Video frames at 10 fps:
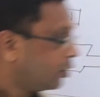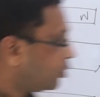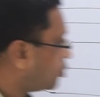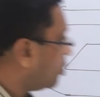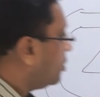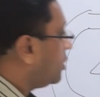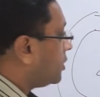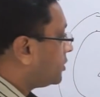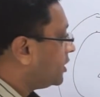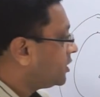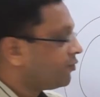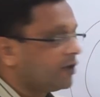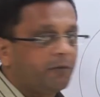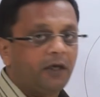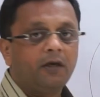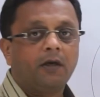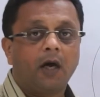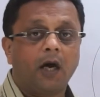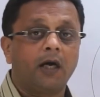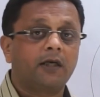So, this will be
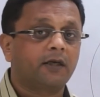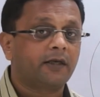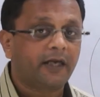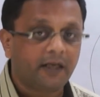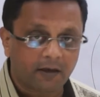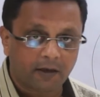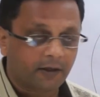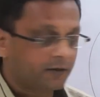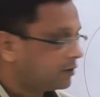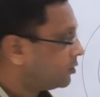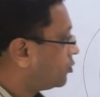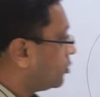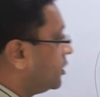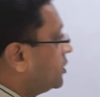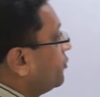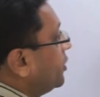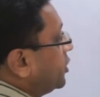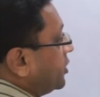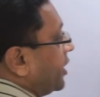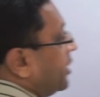alternating current. So, this will
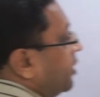generate